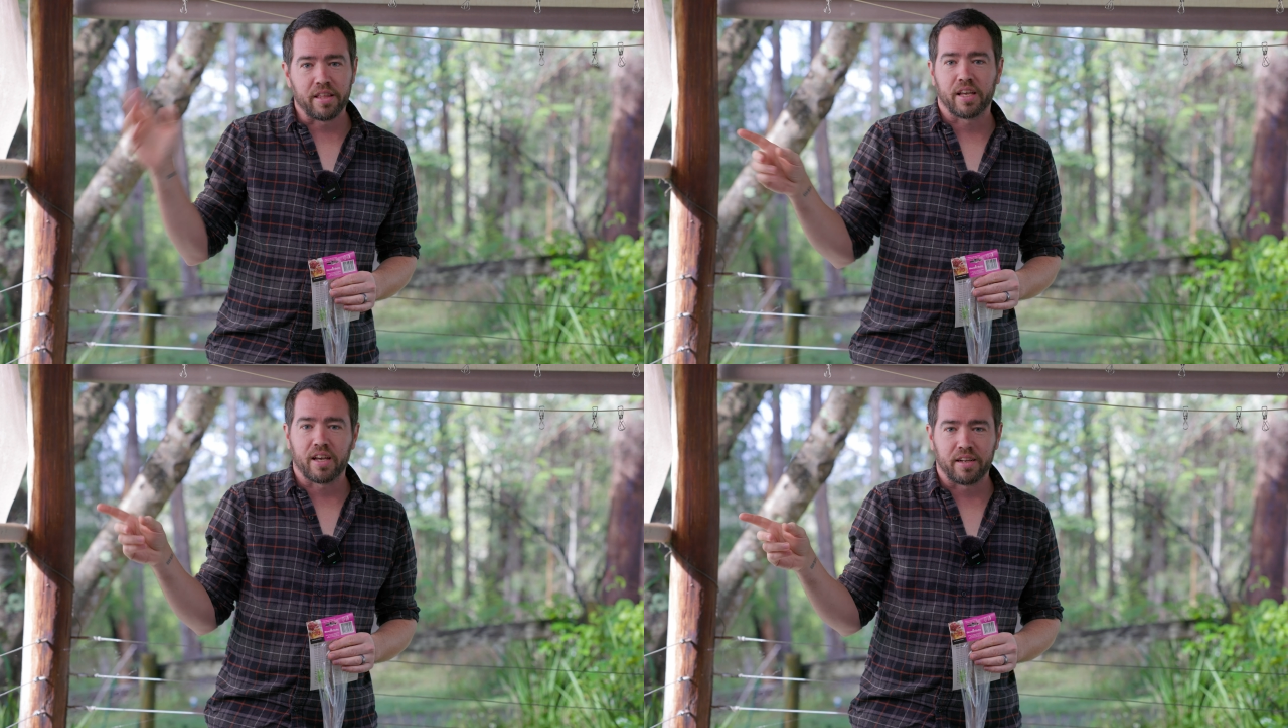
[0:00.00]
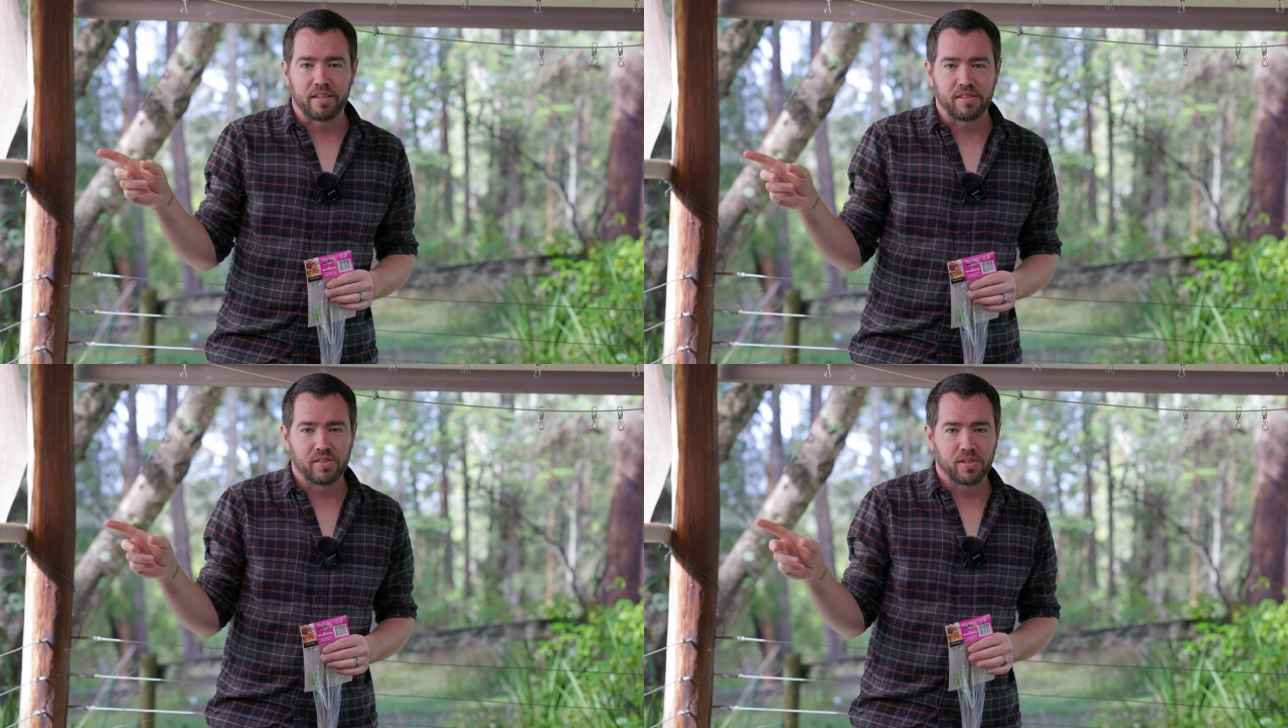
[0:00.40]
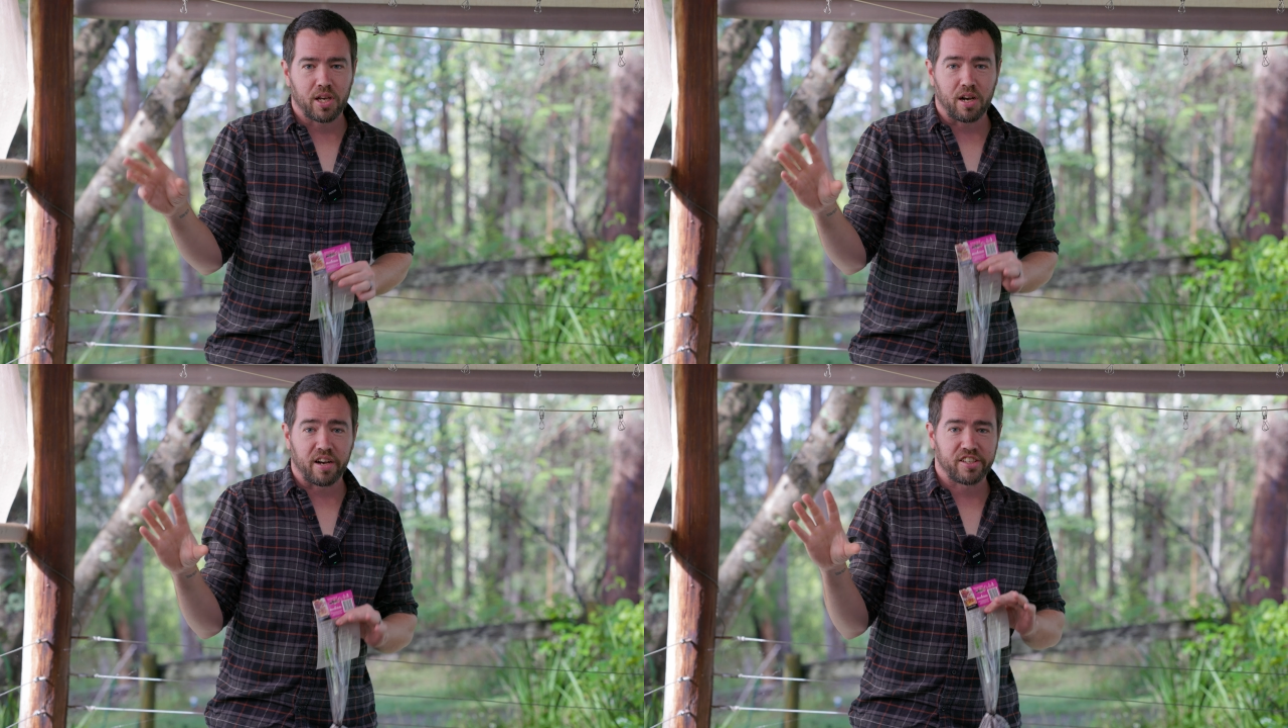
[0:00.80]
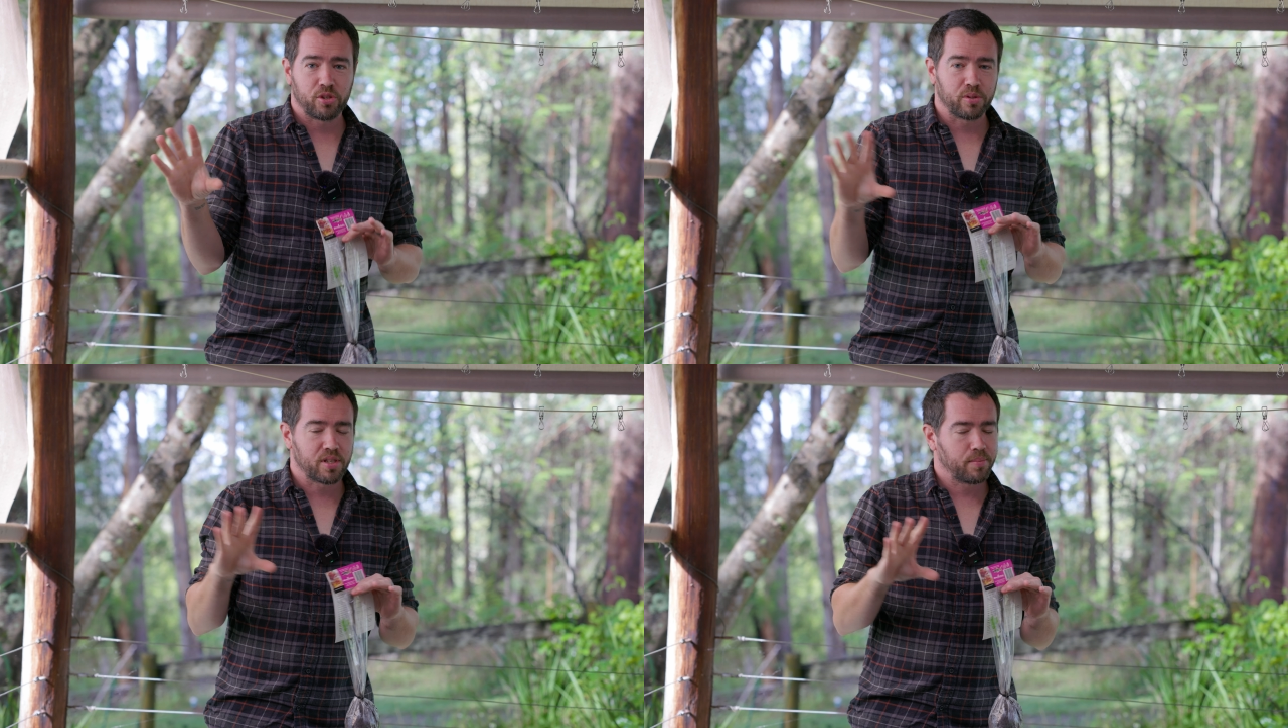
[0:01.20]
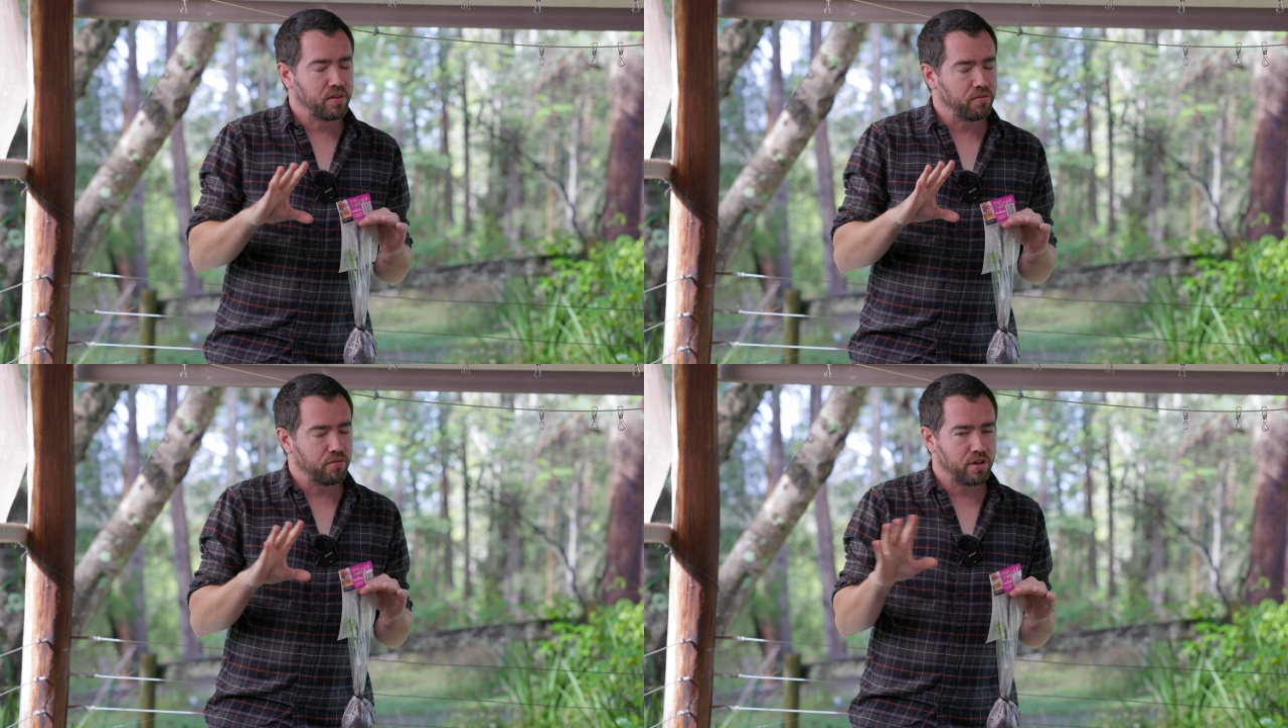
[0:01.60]
there gardeners, I saw
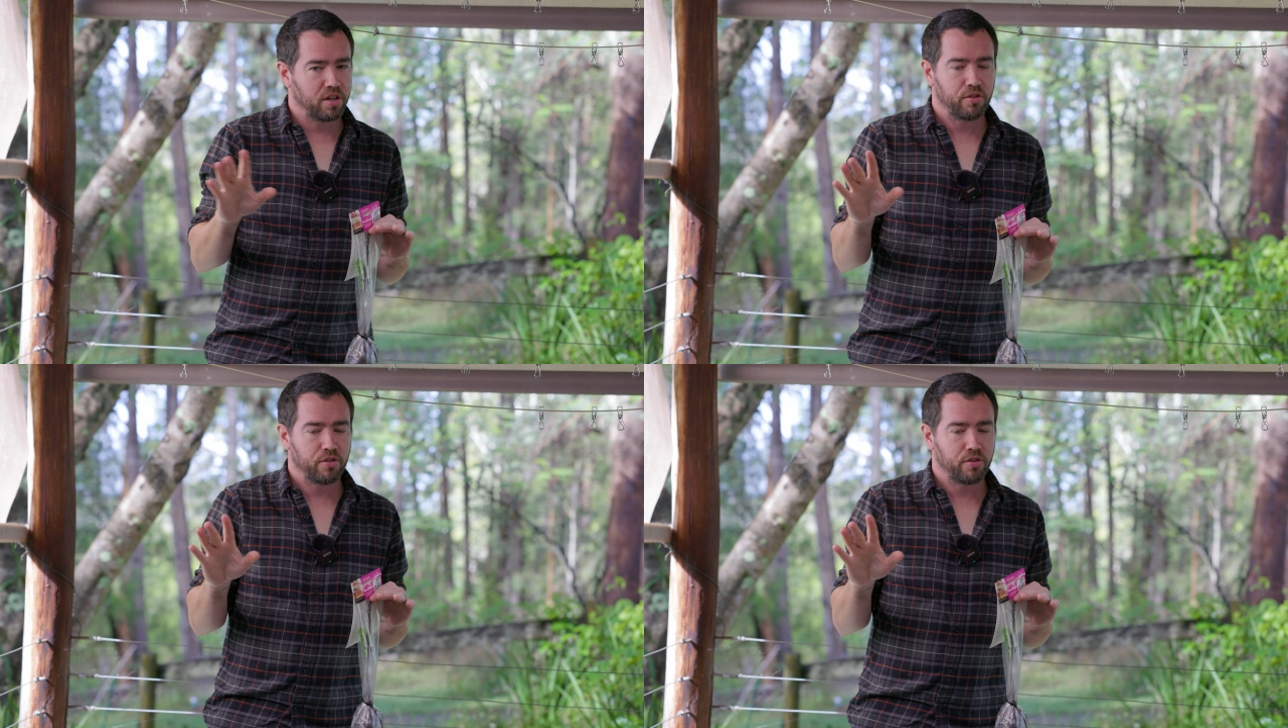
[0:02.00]
something very,